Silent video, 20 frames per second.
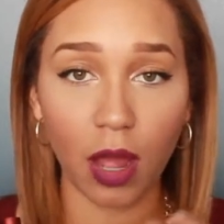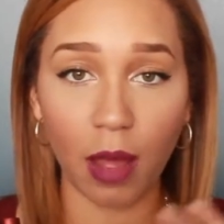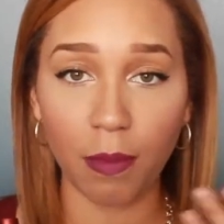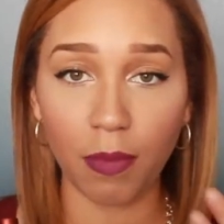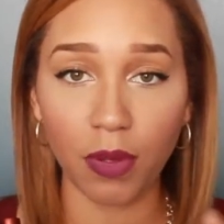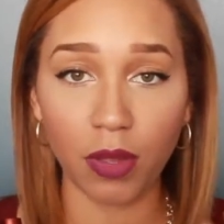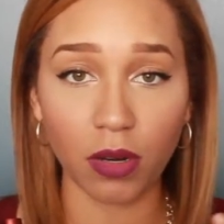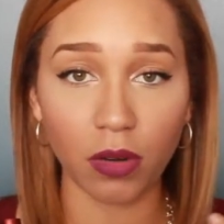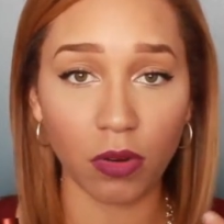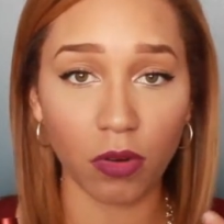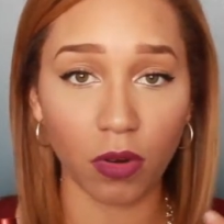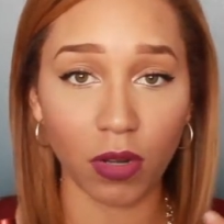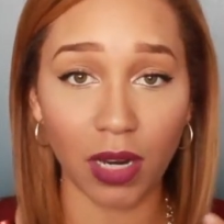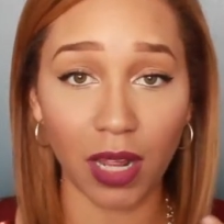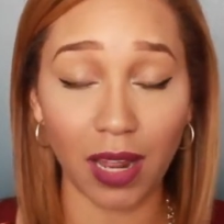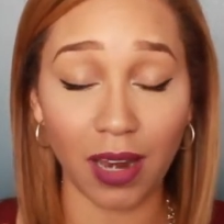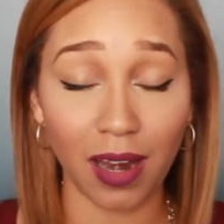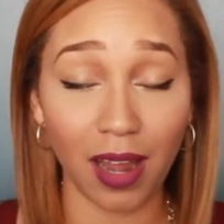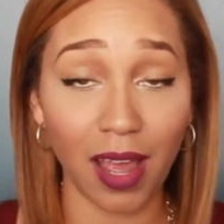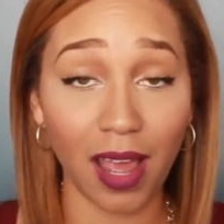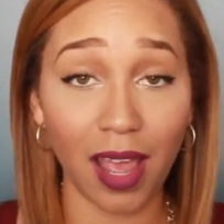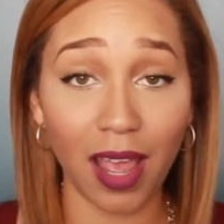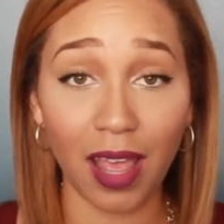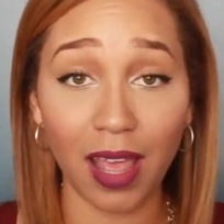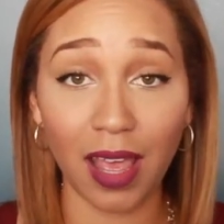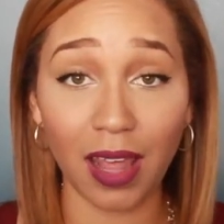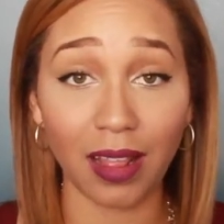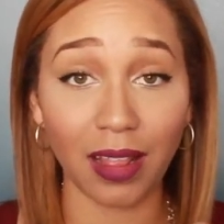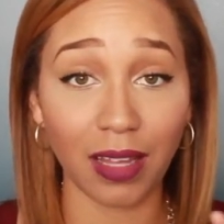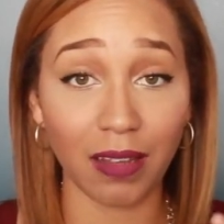I put it on at
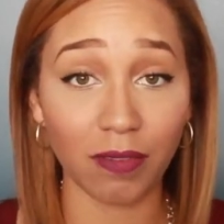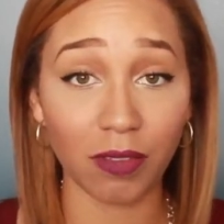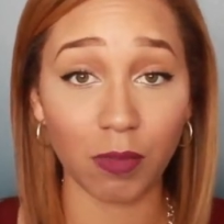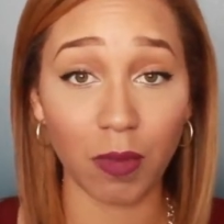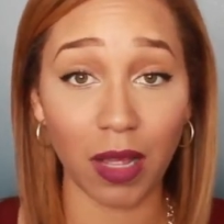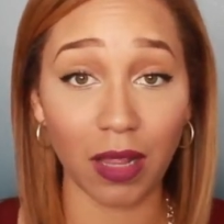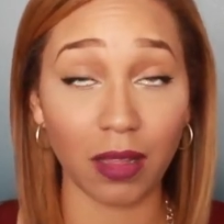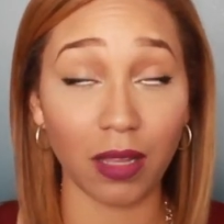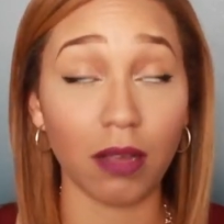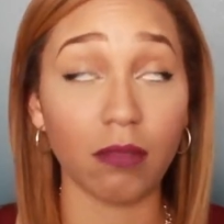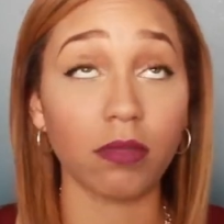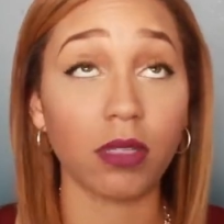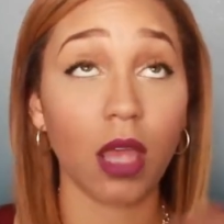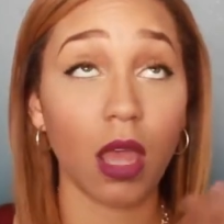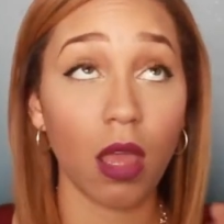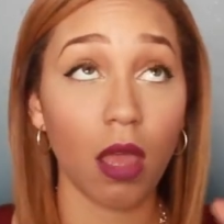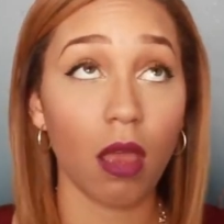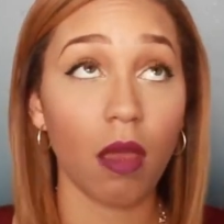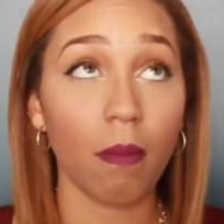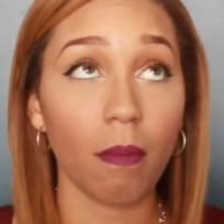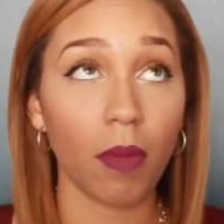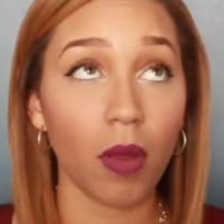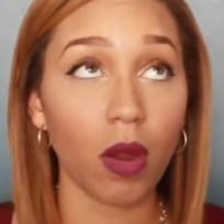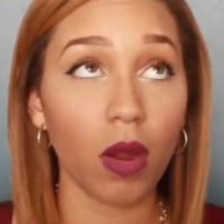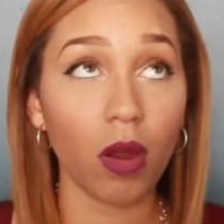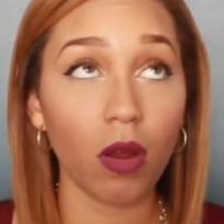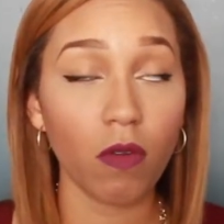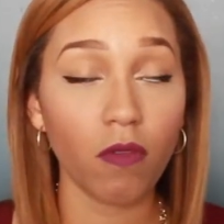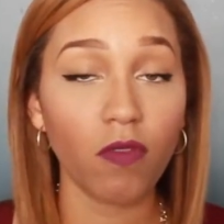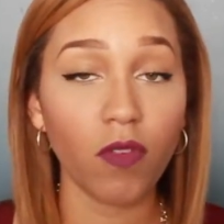night. It leaves my lips
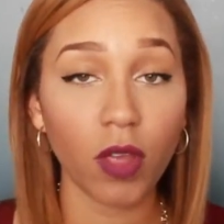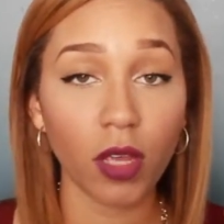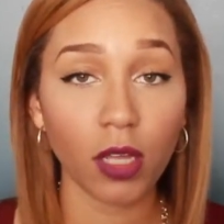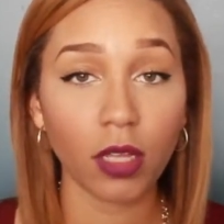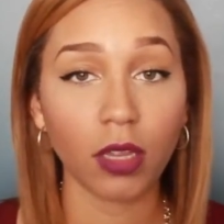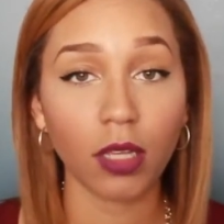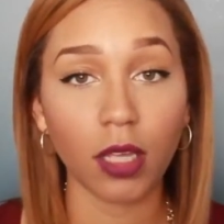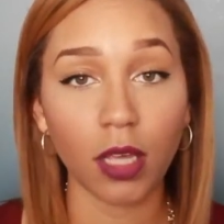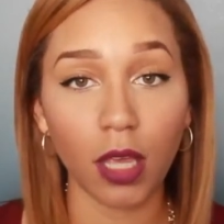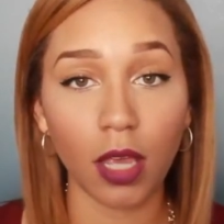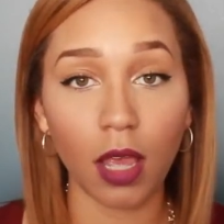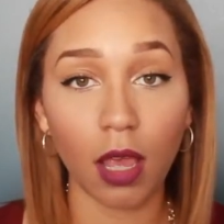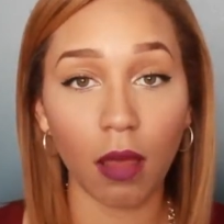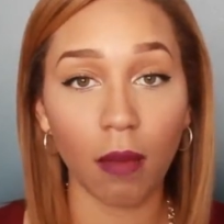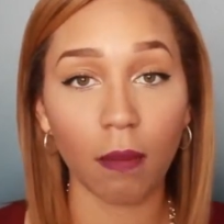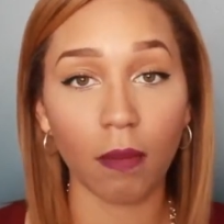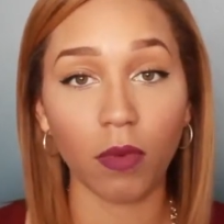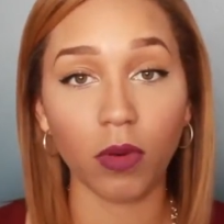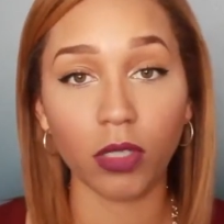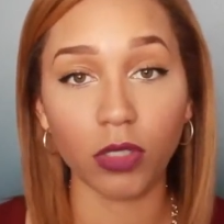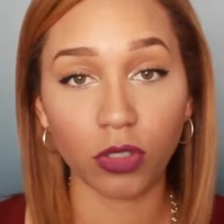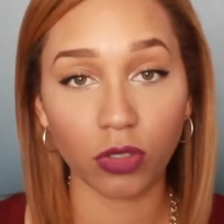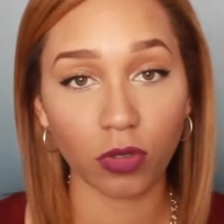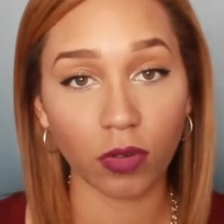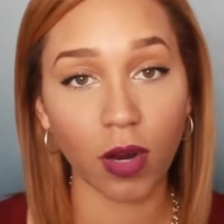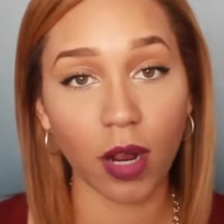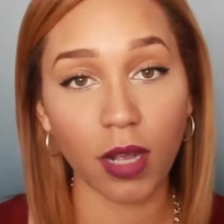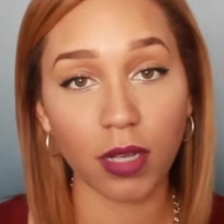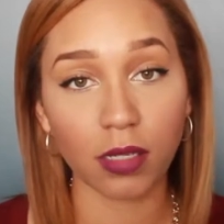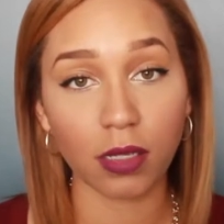perfectly
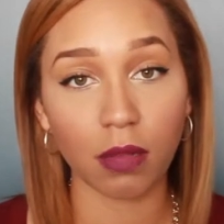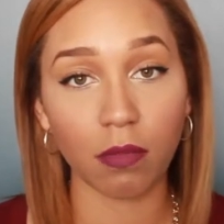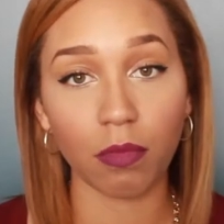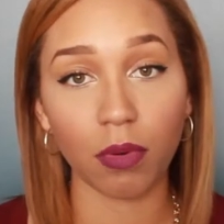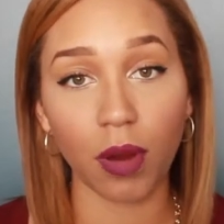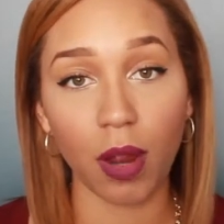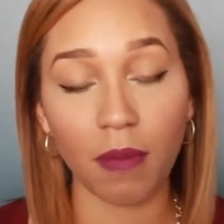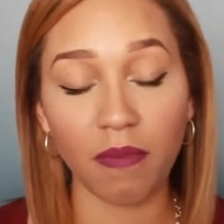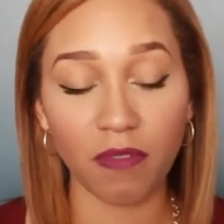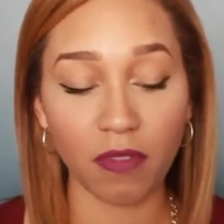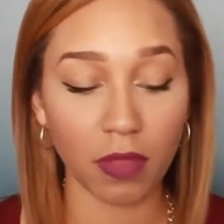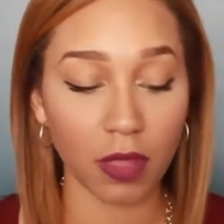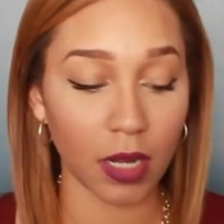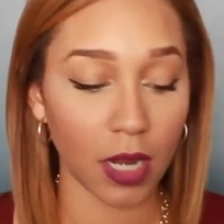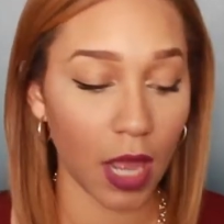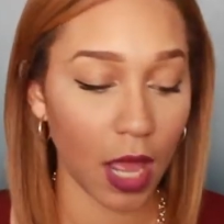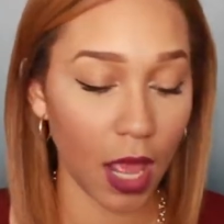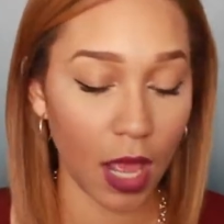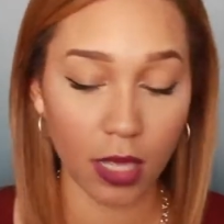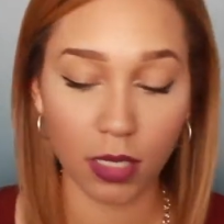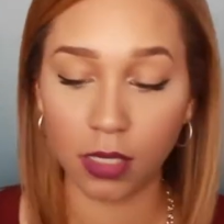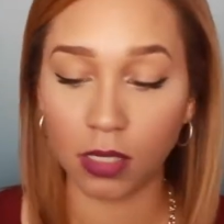moisturized and prepped for the day.